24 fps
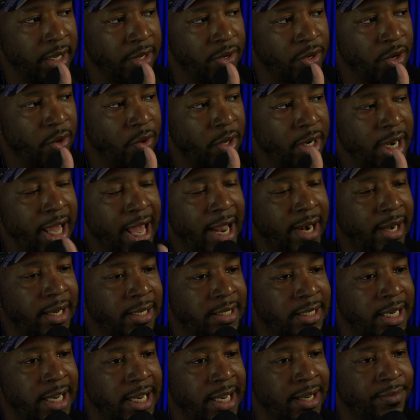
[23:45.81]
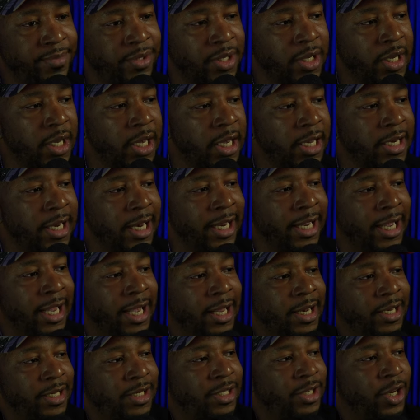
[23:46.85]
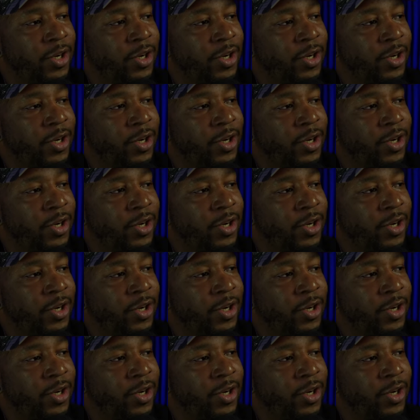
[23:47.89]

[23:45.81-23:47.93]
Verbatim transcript: and, you know a lot of the times they can't